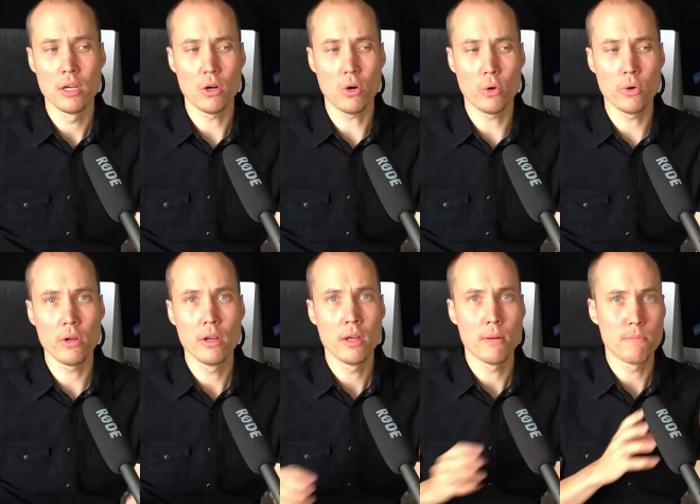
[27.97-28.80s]

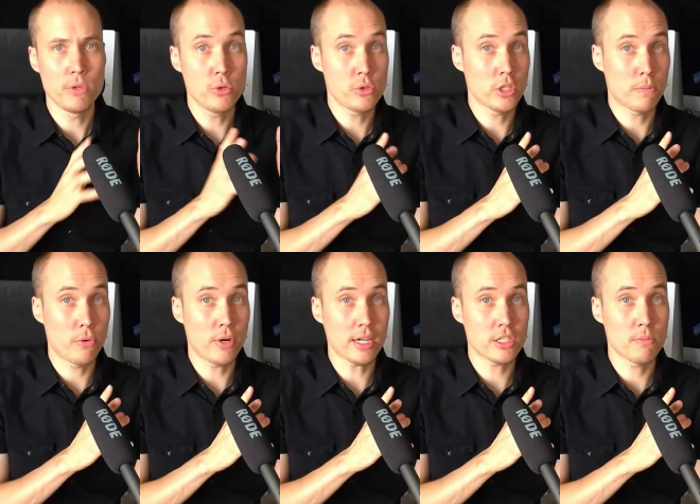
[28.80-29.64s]
on music
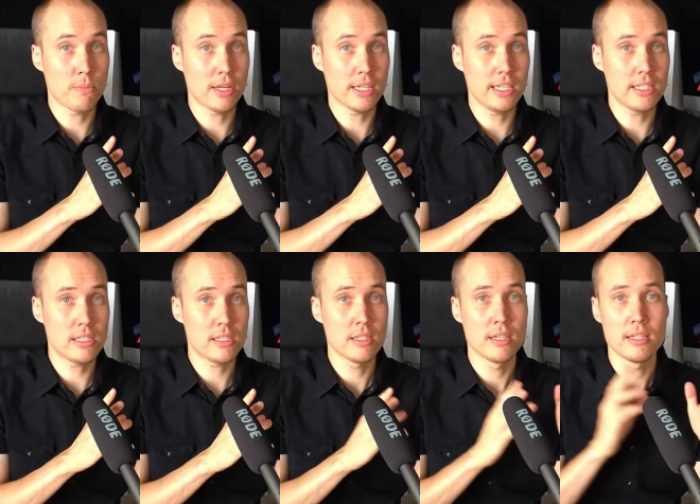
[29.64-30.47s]
production
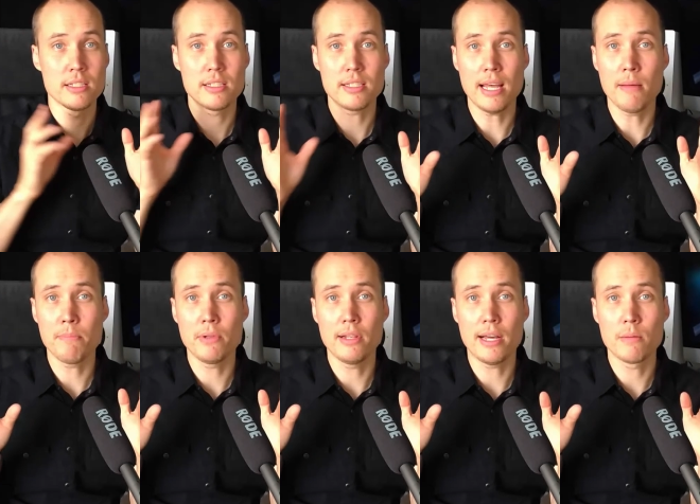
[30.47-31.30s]
plugins,
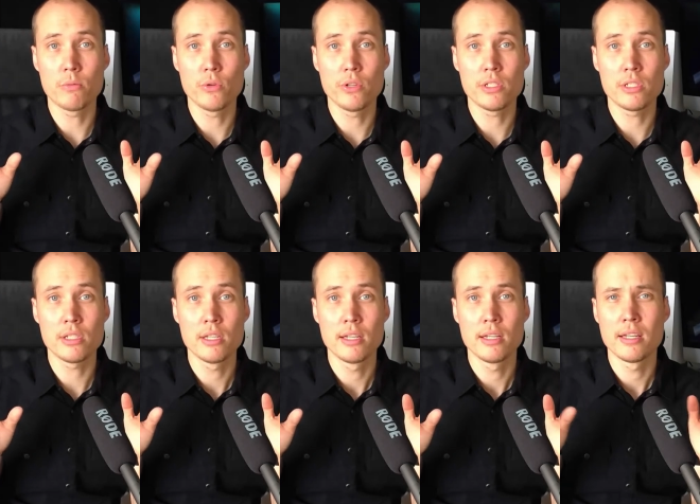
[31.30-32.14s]
sample libraries,